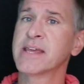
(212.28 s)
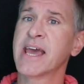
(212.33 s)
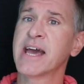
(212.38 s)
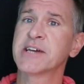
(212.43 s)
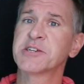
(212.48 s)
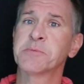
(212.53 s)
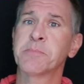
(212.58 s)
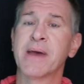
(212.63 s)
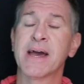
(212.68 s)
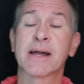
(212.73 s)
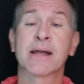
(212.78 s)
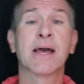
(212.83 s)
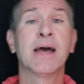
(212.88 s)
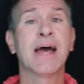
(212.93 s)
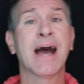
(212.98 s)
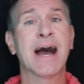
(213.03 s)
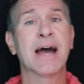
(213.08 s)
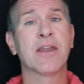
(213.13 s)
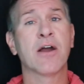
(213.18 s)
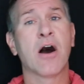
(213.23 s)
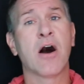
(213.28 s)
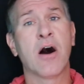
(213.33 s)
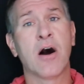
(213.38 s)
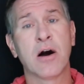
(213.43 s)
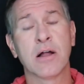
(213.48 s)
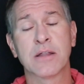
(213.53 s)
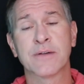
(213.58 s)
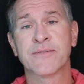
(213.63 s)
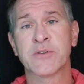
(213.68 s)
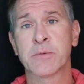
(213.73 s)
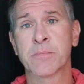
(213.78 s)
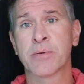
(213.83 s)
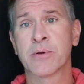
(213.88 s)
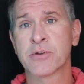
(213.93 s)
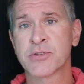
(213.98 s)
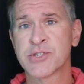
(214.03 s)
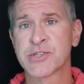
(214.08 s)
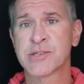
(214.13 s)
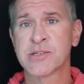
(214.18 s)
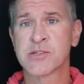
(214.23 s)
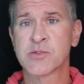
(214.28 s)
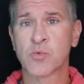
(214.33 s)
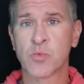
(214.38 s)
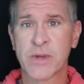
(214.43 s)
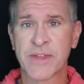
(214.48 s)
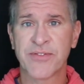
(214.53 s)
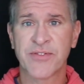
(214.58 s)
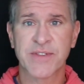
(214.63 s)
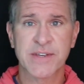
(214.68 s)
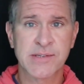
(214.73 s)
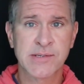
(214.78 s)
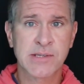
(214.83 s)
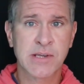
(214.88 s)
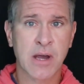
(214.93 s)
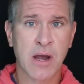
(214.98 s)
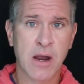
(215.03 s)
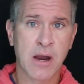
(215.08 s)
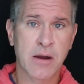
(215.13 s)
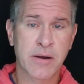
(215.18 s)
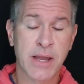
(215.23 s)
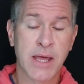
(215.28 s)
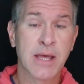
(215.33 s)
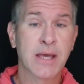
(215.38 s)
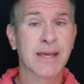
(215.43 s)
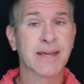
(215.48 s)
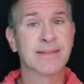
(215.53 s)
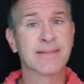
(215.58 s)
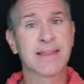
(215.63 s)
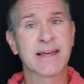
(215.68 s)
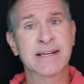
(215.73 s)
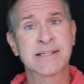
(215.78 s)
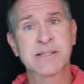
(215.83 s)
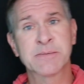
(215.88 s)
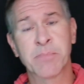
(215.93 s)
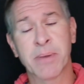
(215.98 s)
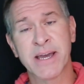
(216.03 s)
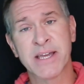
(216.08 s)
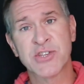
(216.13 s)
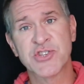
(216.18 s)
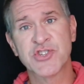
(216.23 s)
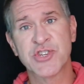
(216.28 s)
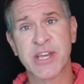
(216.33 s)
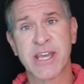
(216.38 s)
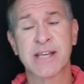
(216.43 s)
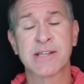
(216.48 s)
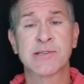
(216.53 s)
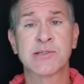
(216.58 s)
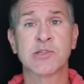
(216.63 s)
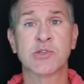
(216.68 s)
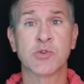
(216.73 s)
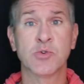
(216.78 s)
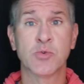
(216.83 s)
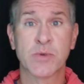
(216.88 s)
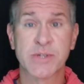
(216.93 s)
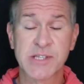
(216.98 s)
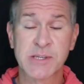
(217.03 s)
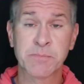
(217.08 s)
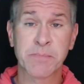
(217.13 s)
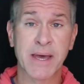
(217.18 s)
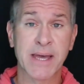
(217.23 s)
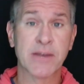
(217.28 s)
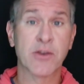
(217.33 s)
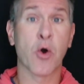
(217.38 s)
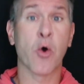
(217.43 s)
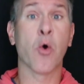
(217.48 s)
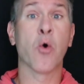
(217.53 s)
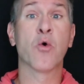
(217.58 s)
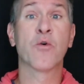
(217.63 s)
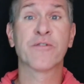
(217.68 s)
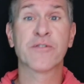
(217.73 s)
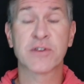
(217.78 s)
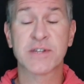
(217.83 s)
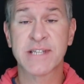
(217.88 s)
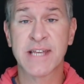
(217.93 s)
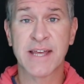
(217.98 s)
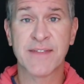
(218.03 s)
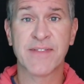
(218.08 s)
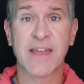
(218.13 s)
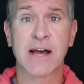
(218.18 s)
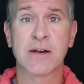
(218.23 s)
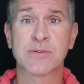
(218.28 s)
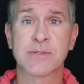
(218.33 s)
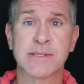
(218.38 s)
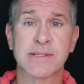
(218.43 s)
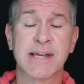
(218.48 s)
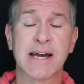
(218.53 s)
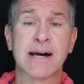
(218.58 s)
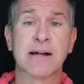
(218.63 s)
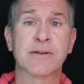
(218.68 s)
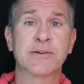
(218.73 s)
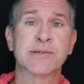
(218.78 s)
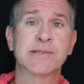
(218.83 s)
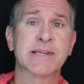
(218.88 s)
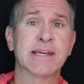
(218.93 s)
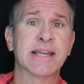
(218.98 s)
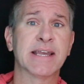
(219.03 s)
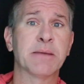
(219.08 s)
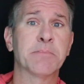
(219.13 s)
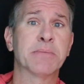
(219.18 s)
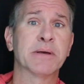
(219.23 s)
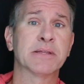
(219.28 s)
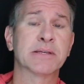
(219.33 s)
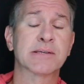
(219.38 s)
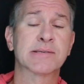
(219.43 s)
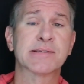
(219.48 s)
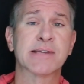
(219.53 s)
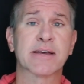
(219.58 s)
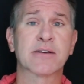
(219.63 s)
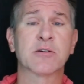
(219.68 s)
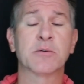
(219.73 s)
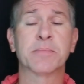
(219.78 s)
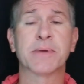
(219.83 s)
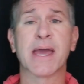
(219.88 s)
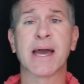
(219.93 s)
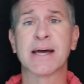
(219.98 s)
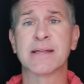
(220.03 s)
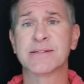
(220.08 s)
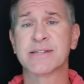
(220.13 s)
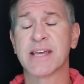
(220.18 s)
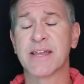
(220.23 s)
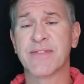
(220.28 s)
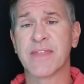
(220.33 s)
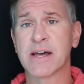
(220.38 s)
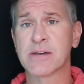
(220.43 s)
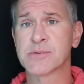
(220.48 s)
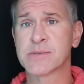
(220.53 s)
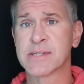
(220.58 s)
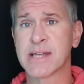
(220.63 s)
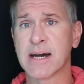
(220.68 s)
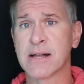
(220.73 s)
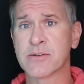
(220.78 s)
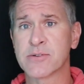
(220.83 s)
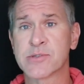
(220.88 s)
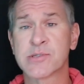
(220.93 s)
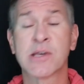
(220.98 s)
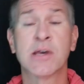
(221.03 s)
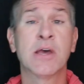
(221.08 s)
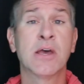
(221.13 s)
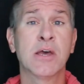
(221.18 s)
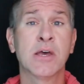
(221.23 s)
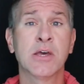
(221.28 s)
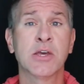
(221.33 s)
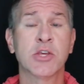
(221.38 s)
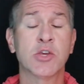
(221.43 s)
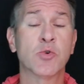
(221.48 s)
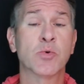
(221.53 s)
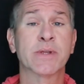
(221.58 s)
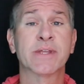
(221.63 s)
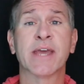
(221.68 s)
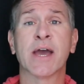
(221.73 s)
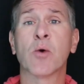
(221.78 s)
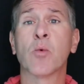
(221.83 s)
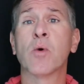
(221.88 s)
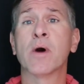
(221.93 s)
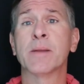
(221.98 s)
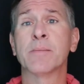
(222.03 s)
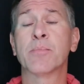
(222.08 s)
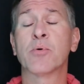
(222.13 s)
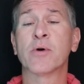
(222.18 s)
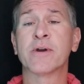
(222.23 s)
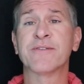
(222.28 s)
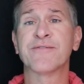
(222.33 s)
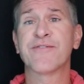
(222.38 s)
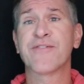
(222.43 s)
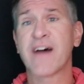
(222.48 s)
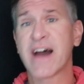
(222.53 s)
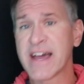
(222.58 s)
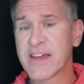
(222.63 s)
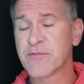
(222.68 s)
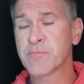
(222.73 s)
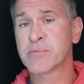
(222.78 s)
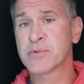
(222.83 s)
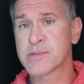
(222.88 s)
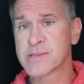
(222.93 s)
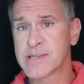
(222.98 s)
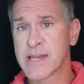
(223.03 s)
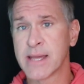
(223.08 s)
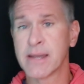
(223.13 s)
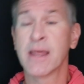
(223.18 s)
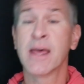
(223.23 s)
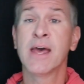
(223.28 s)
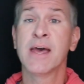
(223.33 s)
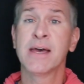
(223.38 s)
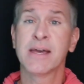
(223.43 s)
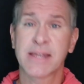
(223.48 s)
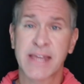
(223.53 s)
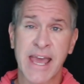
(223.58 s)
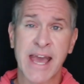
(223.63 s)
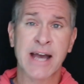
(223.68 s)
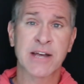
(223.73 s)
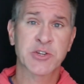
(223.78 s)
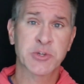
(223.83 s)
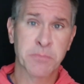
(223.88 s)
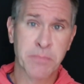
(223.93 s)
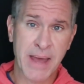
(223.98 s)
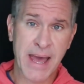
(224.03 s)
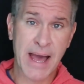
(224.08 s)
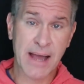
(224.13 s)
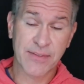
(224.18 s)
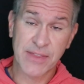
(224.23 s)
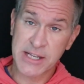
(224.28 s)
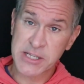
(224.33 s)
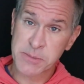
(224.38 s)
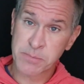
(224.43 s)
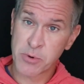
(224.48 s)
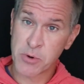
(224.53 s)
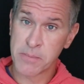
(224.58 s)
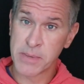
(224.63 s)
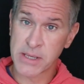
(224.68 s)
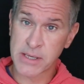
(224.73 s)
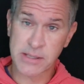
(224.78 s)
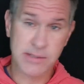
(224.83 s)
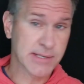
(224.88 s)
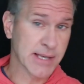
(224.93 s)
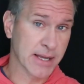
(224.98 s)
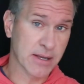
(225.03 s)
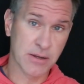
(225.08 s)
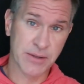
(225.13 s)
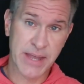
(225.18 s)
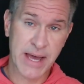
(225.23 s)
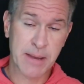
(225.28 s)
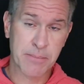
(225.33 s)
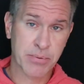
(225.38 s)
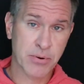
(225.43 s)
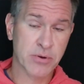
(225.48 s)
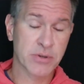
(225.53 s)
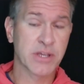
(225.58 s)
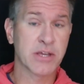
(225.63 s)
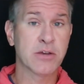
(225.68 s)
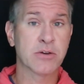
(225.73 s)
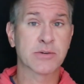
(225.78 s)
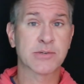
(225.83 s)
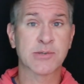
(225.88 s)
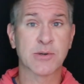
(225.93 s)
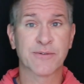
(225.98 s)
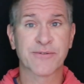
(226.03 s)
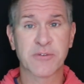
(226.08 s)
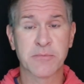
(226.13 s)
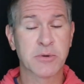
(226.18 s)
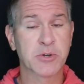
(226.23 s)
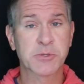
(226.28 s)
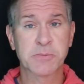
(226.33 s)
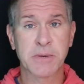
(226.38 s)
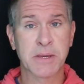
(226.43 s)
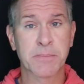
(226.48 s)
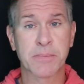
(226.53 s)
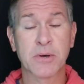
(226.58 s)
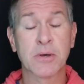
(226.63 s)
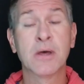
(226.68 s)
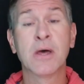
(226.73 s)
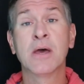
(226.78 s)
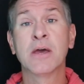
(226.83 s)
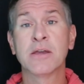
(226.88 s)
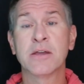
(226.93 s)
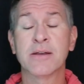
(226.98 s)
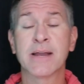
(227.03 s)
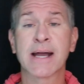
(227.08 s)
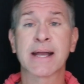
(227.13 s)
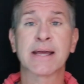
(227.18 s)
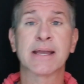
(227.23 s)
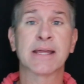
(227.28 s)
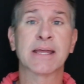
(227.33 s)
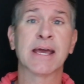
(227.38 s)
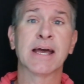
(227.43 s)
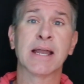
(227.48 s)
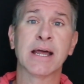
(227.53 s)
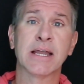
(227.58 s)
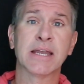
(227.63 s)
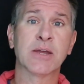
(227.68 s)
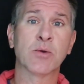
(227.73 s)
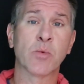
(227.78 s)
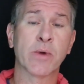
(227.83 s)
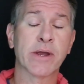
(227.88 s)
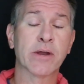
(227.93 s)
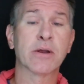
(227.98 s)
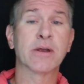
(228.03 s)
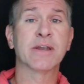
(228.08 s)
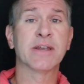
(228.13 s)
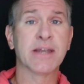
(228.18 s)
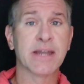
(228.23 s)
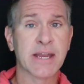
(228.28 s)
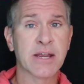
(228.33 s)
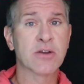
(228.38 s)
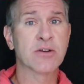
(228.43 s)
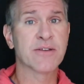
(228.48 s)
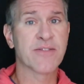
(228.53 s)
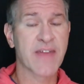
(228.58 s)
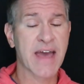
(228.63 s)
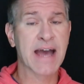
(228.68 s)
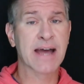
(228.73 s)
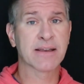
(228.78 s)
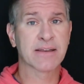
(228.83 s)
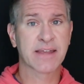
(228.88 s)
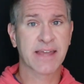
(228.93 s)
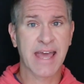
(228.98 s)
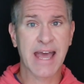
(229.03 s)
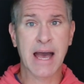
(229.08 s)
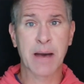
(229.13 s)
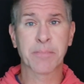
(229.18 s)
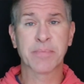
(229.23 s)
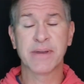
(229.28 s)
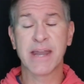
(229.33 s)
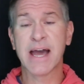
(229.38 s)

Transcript: cash back on all of your purchases with this card unless by chance you spend over $10,000 in a billing cycle beyond $10,000. You would get 1.5% cash back. That's per billing cycle, not per year. So for most people, you're not gonna get anywhere near that cap.